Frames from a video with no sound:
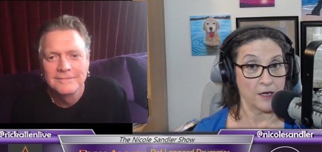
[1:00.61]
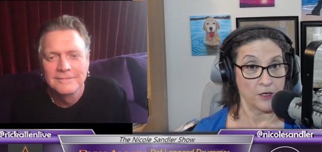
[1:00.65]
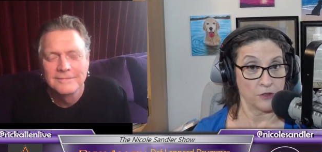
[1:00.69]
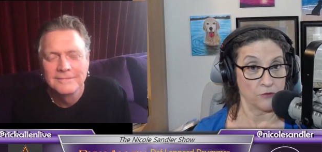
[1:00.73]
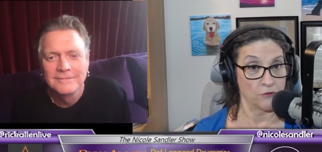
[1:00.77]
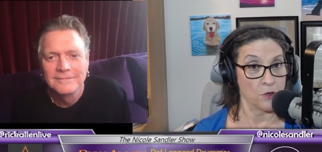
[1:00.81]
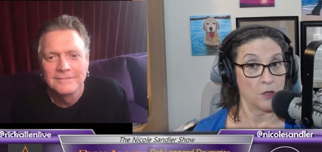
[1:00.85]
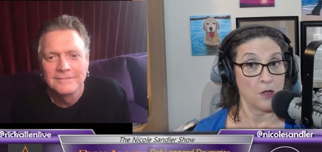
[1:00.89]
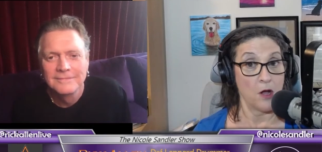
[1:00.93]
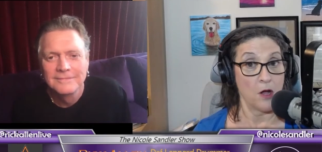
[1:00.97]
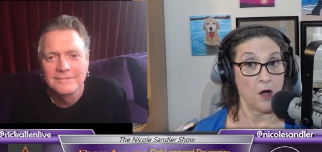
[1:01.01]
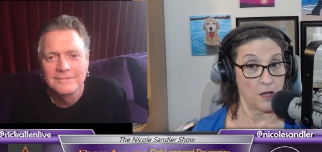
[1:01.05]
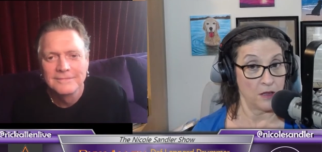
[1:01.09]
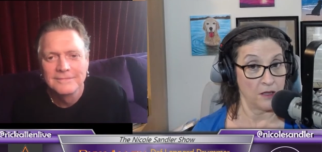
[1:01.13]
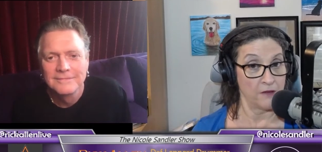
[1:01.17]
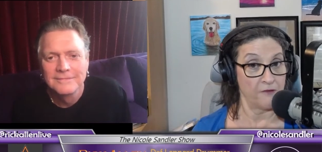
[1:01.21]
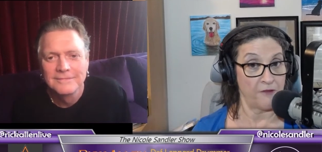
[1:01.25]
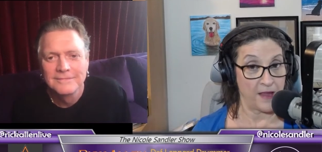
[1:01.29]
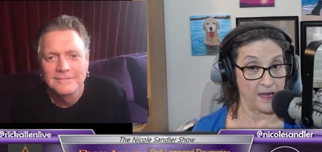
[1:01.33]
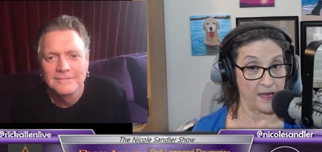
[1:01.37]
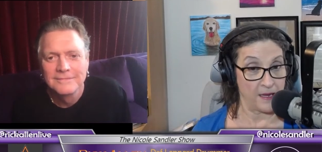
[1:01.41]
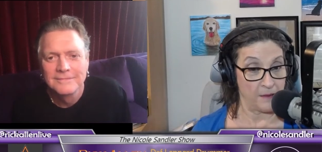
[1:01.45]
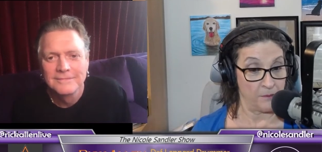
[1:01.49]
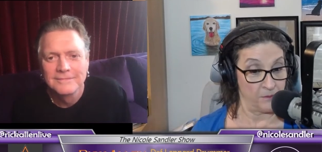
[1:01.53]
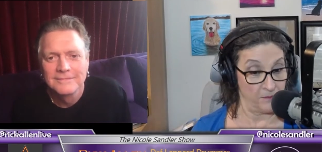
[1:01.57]
Speaker 1: and Roll Hall of
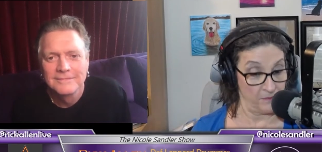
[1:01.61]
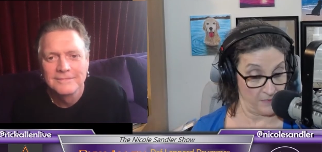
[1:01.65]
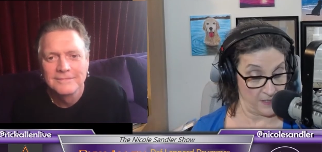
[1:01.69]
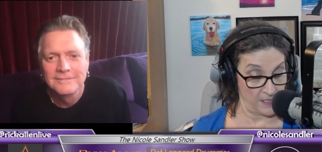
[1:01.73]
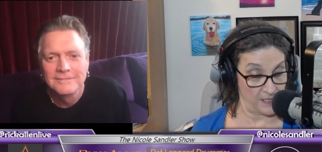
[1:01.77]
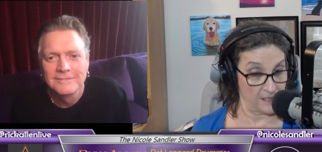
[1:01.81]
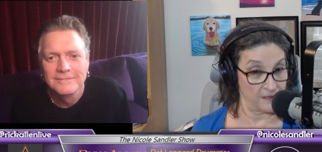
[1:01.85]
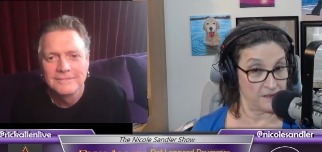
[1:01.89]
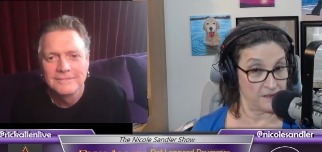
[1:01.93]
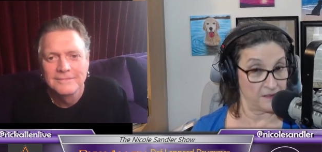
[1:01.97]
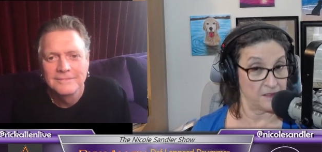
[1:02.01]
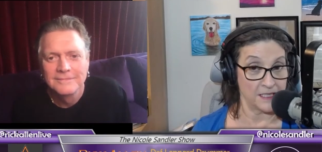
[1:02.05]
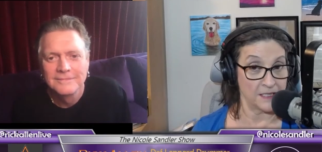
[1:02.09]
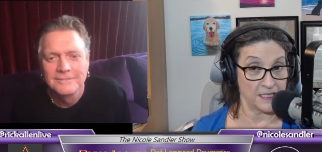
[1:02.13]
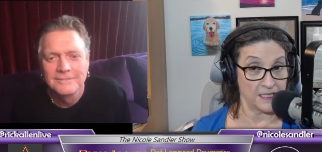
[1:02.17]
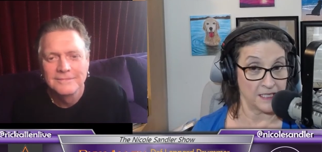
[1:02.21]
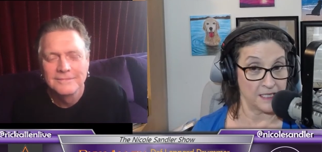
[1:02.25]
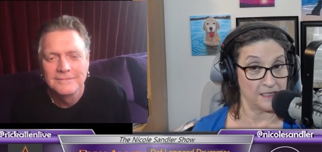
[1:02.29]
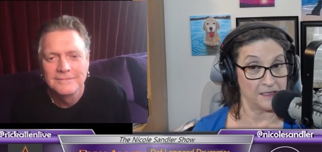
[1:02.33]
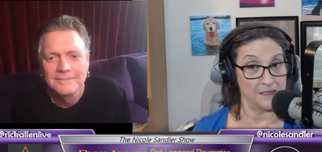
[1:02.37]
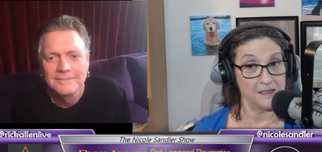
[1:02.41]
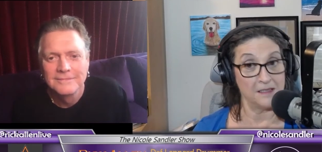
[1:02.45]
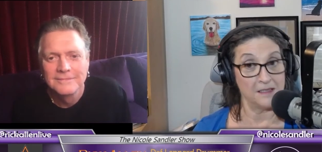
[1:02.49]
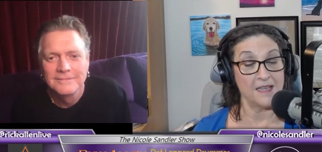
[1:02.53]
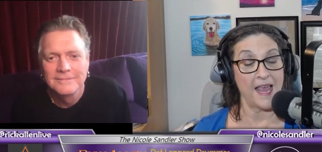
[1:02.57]
Fame
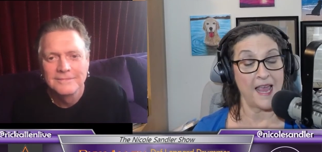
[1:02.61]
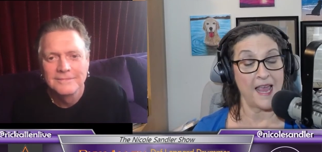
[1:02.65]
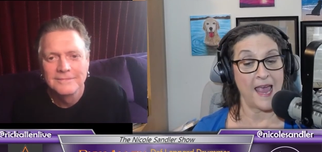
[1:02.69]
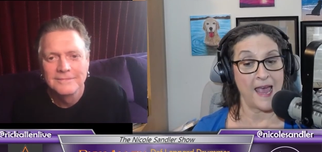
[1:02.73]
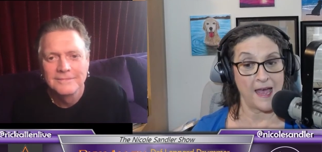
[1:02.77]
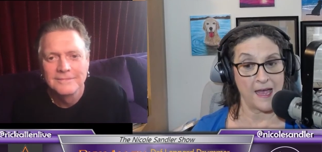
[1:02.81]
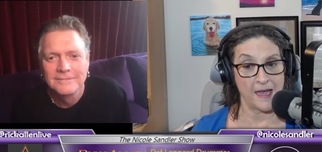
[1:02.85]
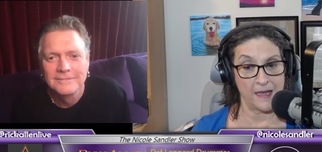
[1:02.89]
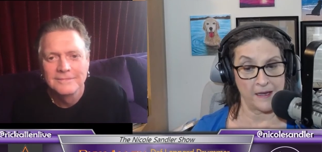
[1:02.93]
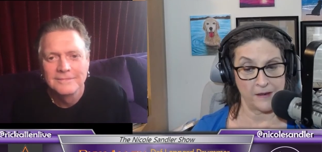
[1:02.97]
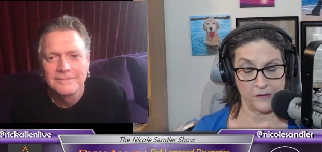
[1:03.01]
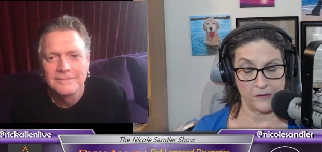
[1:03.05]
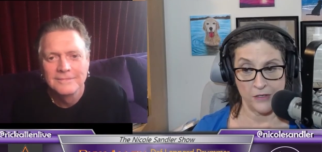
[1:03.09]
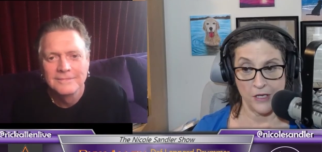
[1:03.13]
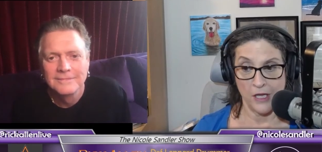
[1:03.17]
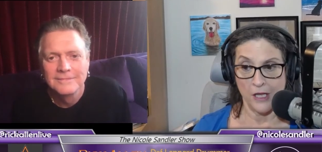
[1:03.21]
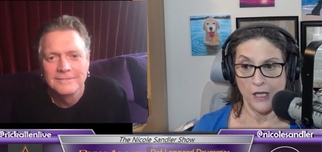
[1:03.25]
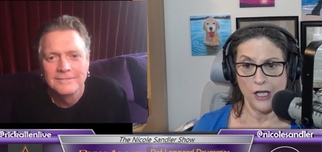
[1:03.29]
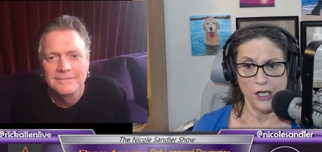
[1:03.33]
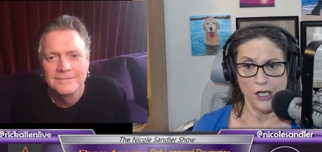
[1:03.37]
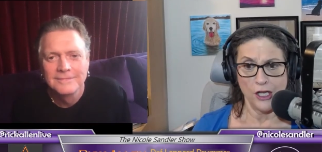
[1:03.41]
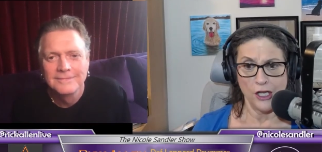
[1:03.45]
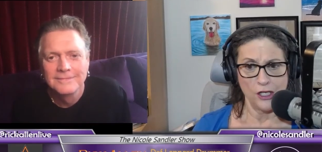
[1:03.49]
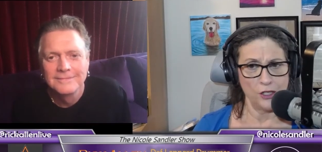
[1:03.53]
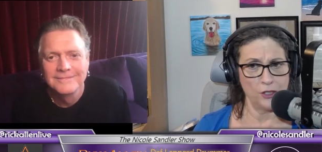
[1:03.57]
inductees, and
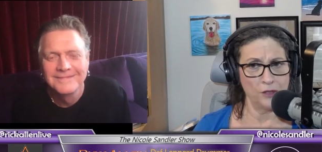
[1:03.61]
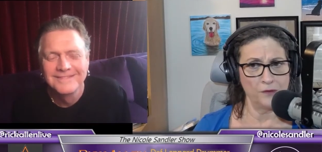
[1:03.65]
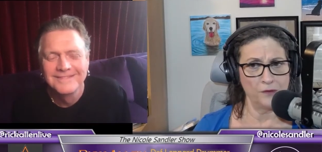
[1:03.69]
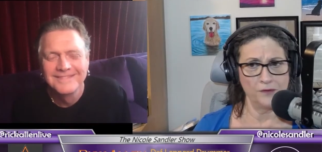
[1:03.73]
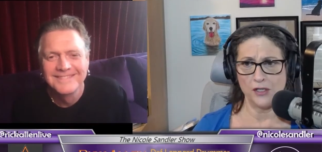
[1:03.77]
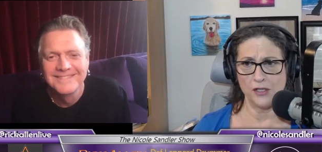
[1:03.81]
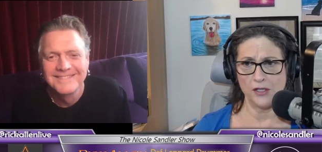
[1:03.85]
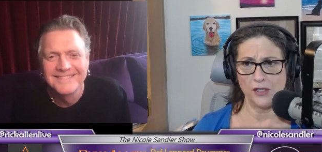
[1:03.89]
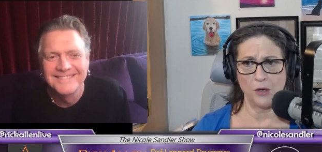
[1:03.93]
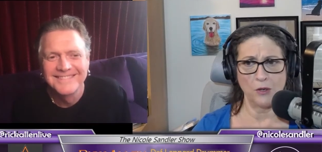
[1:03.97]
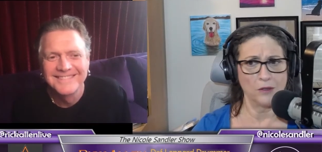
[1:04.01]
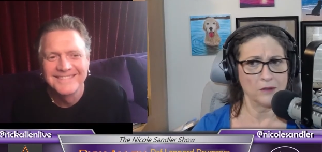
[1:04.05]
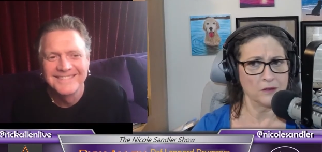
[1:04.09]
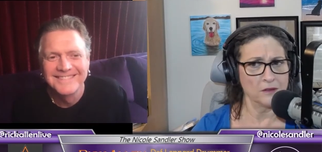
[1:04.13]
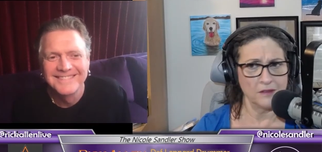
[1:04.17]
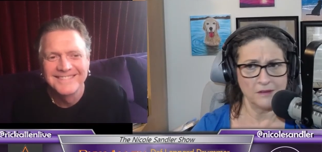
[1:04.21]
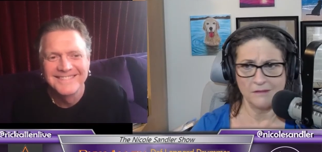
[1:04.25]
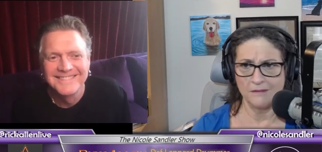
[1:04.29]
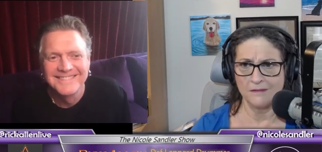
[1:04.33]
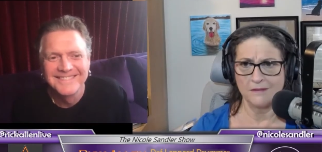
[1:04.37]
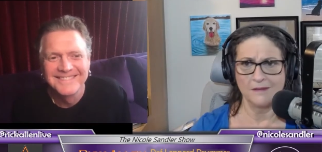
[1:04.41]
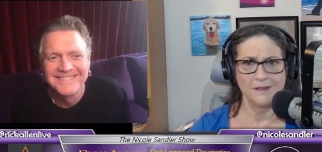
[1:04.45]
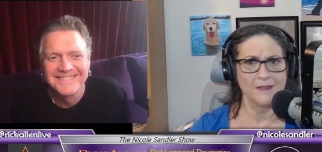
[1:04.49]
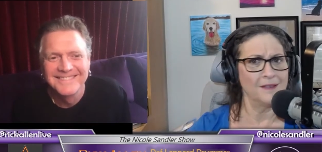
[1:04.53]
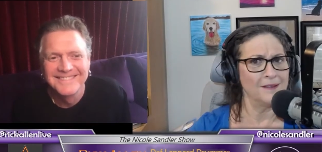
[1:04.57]
you've sold
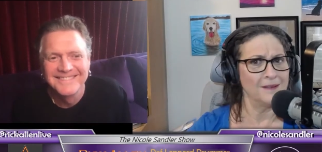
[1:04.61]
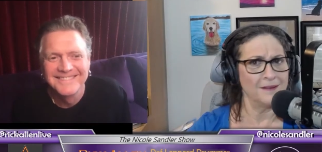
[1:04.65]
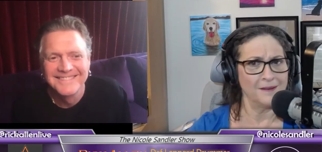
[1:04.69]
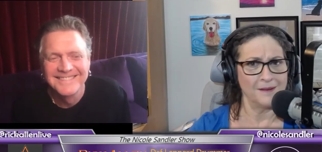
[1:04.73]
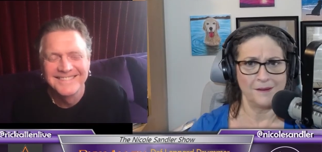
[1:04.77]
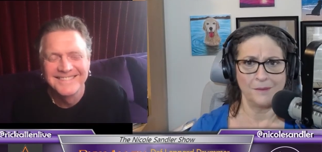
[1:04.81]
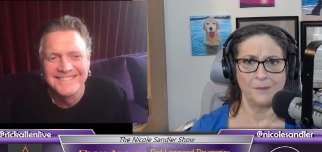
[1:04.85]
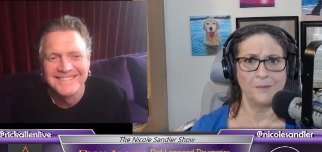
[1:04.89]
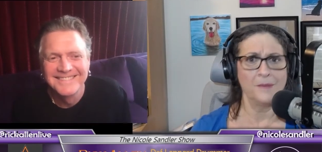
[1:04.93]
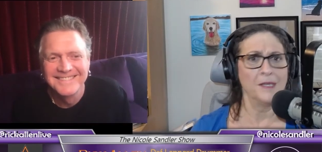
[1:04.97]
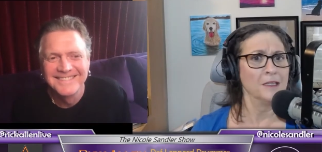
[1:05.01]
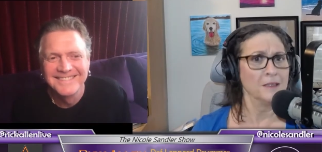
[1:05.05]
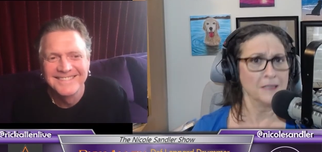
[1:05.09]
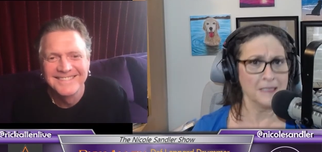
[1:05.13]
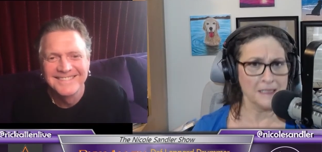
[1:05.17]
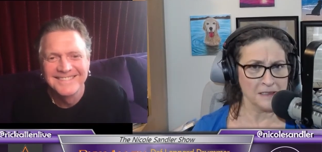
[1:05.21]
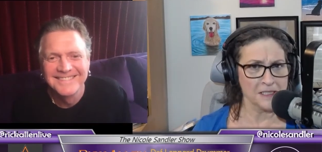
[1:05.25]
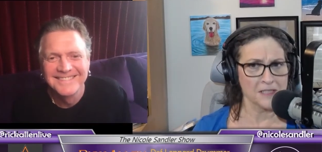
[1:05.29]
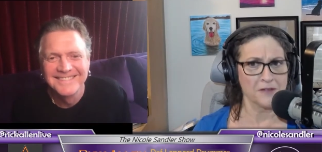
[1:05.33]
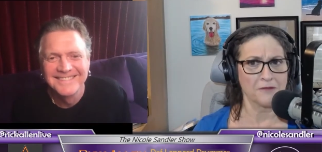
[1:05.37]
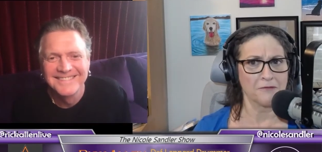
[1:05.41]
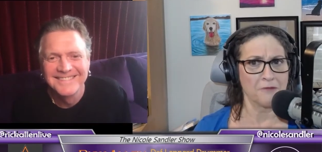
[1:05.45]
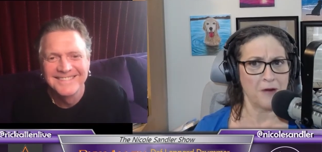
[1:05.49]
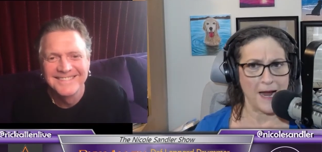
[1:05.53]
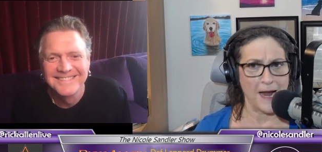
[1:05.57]
millions of
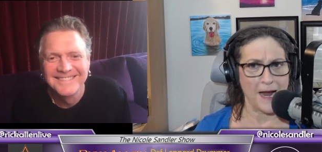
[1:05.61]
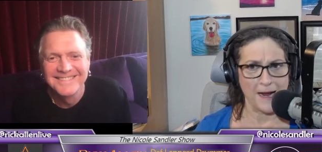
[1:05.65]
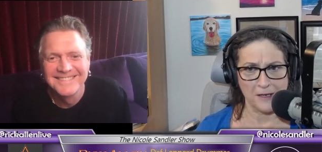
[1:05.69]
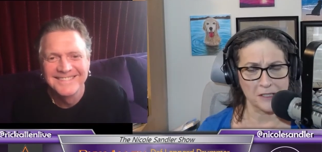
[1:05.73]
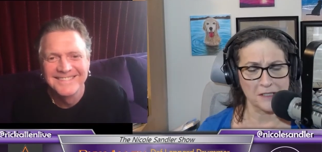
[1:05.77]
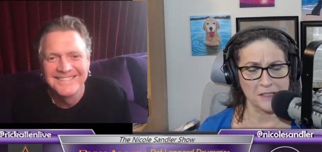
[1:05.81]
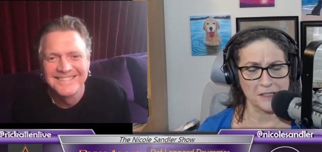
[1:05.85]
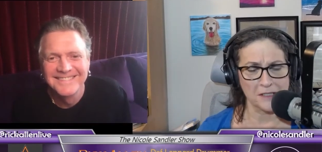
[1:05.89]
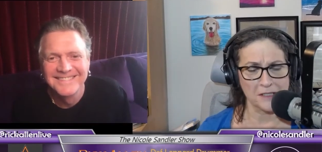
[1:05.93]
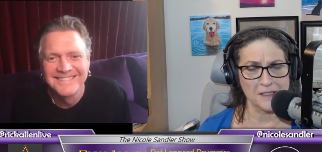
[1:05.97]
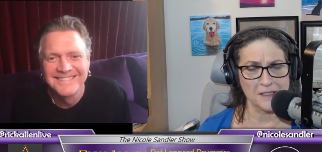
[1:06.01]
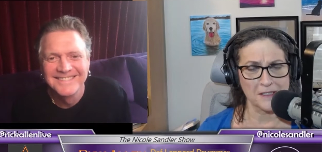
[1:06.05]
records.